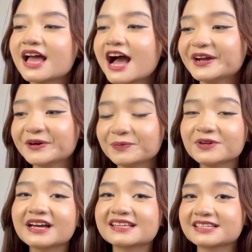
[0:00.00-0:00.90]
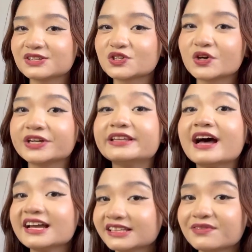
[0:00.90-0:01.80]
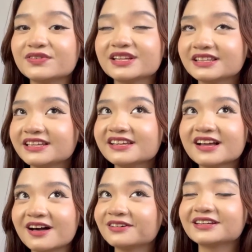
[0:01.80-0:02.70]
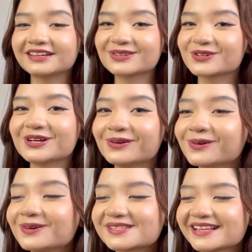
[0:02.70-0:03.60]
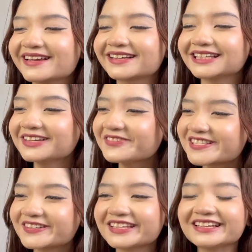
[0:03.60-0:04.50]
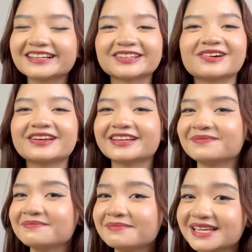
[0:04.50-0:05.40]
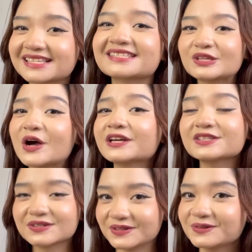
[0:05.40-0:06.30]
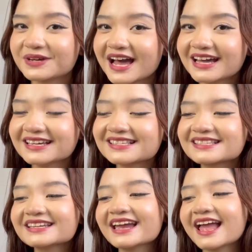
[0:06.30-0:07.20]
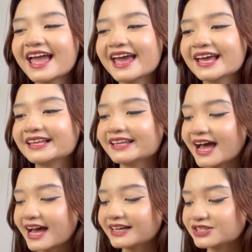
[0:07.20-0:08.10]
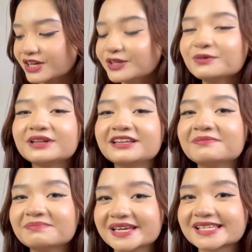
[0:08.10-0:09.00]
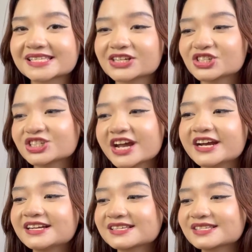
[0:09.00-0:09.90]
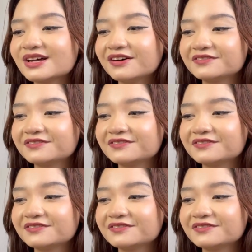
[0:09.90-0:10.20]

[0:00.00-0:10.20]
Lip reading: I hope you guys enjoyed. I definitely ako nag-enjoy ako, cause like na-miss ko talaga to, and I miss talking to you guys, and I genuinely miss sharing stuff